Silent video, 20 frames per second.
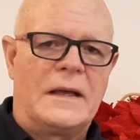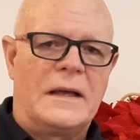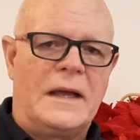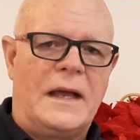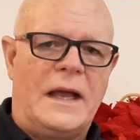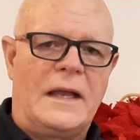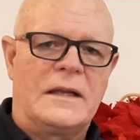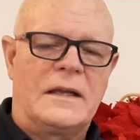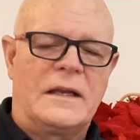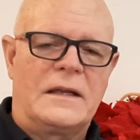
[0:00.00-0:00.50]

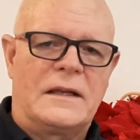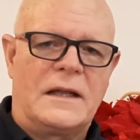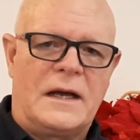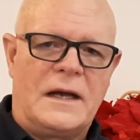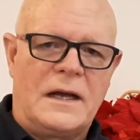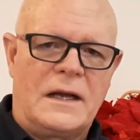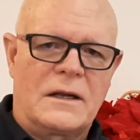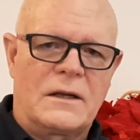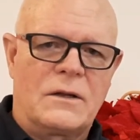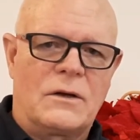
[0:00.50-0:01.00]
and to
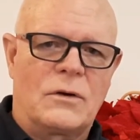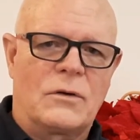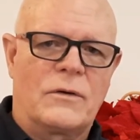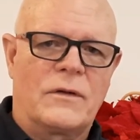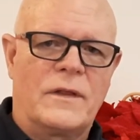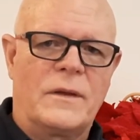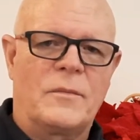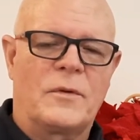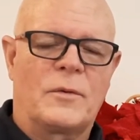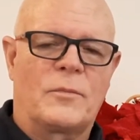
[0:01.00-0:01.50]
dialogue with
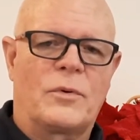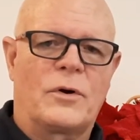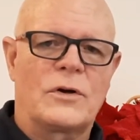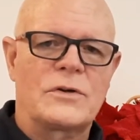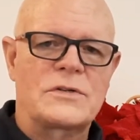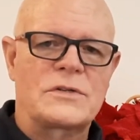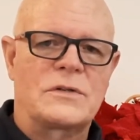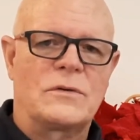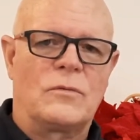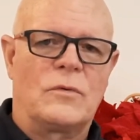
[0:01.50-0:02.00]
him in a
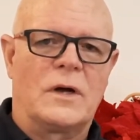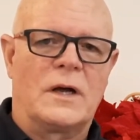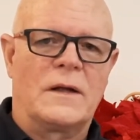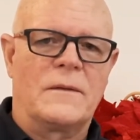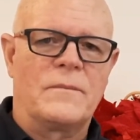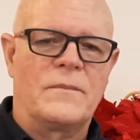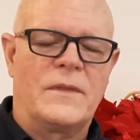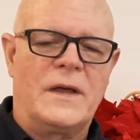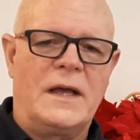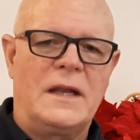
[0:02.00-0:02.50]
personal way.
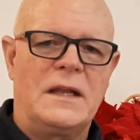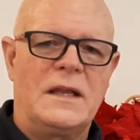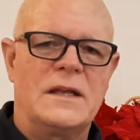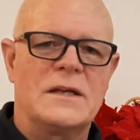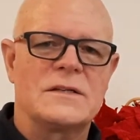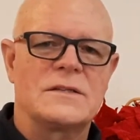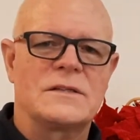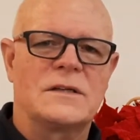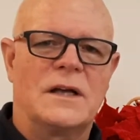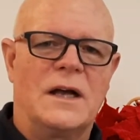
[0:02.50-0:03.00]
That
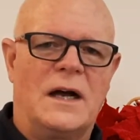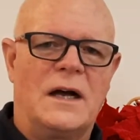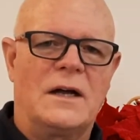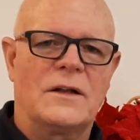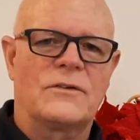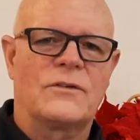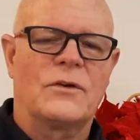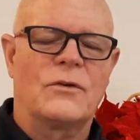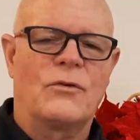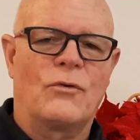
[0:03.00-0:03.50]
is
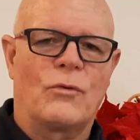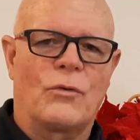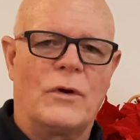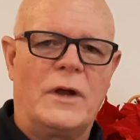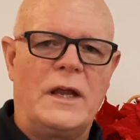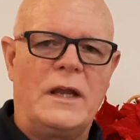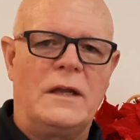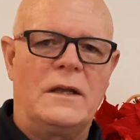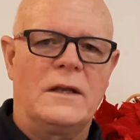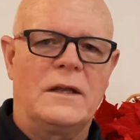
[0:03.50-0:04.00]
God's
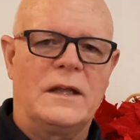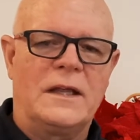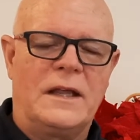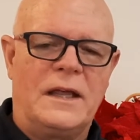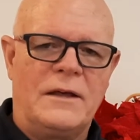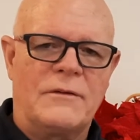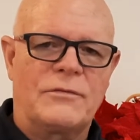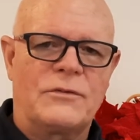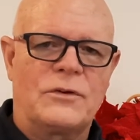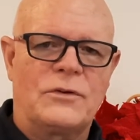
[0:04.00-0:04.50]
great
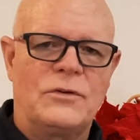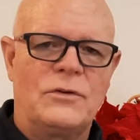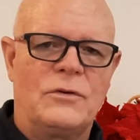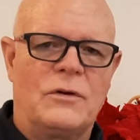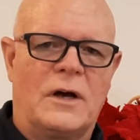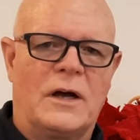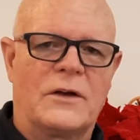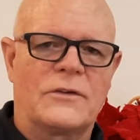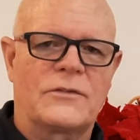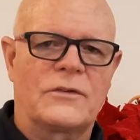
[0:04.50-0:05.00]
gift to
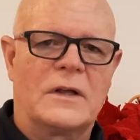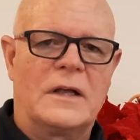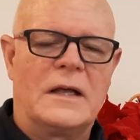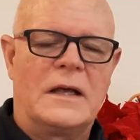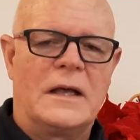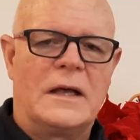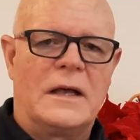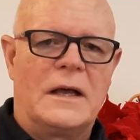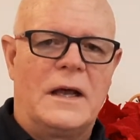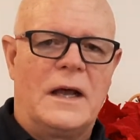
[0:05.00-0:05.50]
us
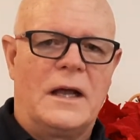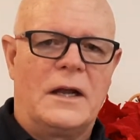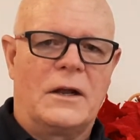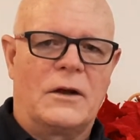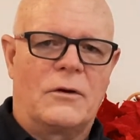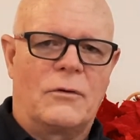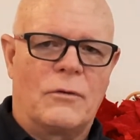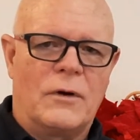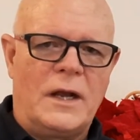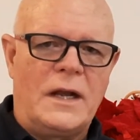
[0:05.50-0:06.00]
and a
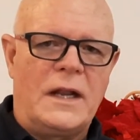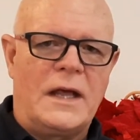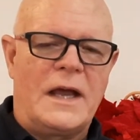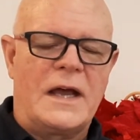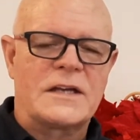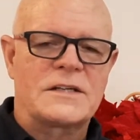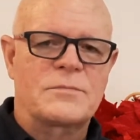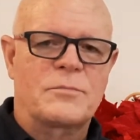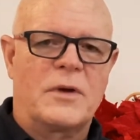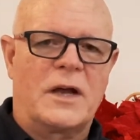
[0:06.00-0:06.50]
great
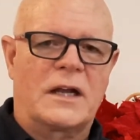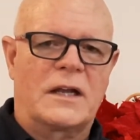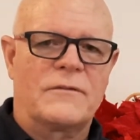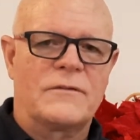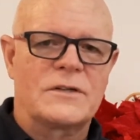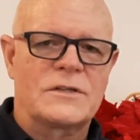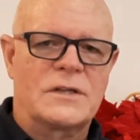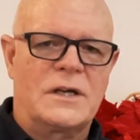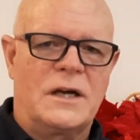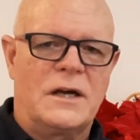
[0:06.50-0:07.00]
aspect of
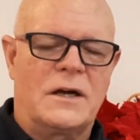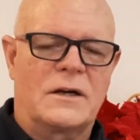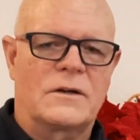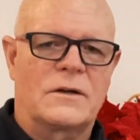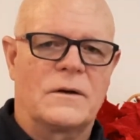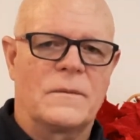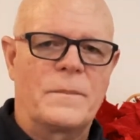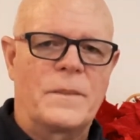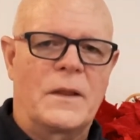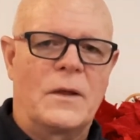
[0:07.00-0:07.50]
his
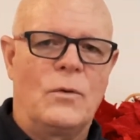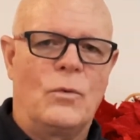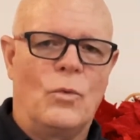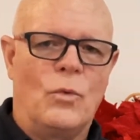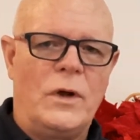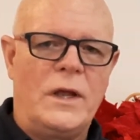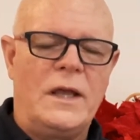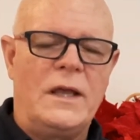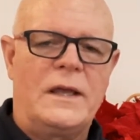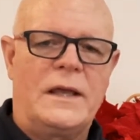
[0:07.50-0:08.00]
character.
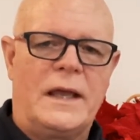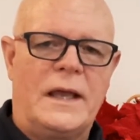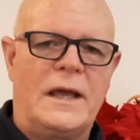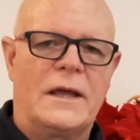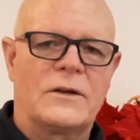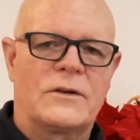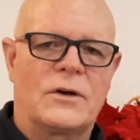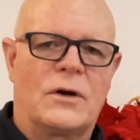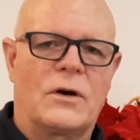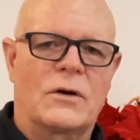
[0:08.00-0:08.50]
We
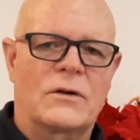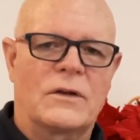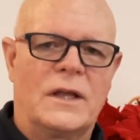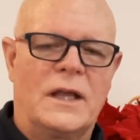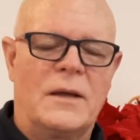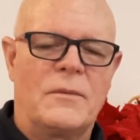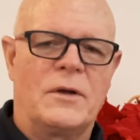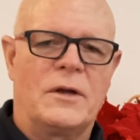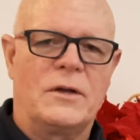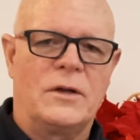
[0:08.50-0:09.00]
can talk to
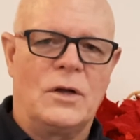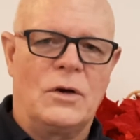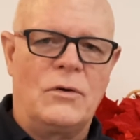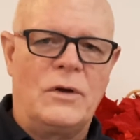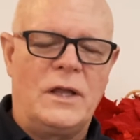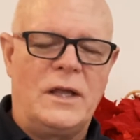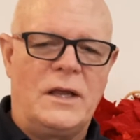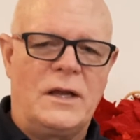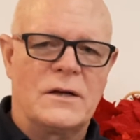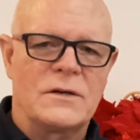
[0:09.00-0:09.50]
him and know
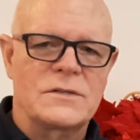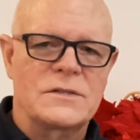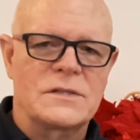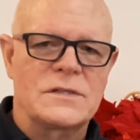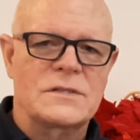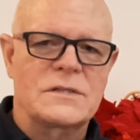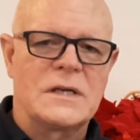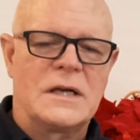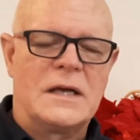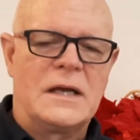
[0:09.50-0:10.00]
he hears us
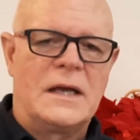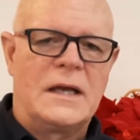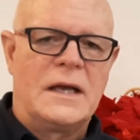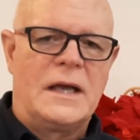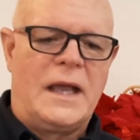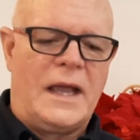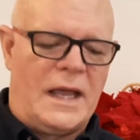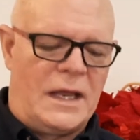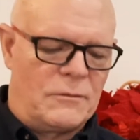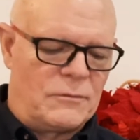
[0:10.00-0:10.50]

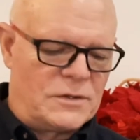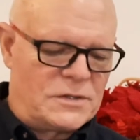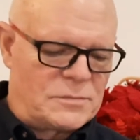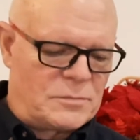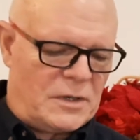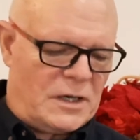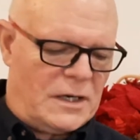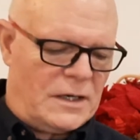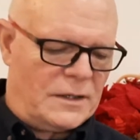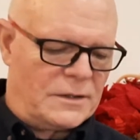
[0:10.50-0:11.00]
and
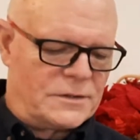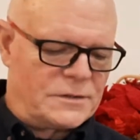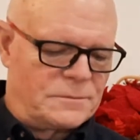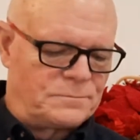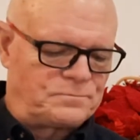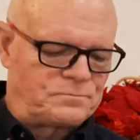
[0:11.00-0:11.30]
responds.